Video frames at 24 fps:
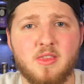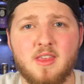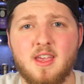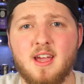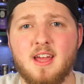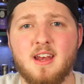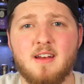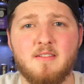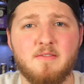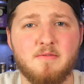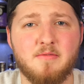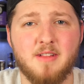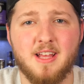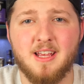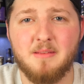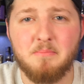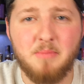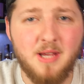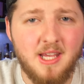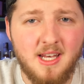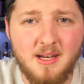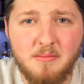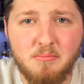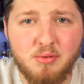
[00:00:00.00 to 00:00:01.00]
kind of like
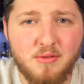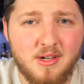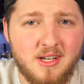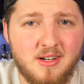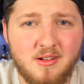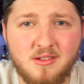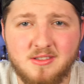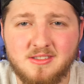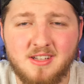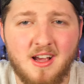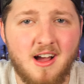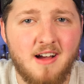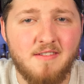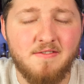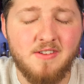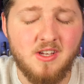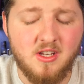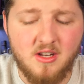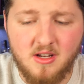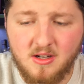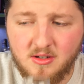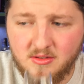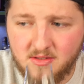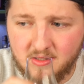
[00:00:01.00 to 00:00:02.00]
peanut brittle,
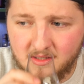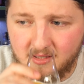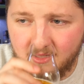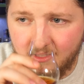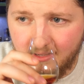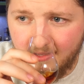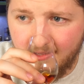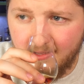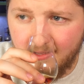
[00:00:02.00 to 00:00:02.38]
toffee notes,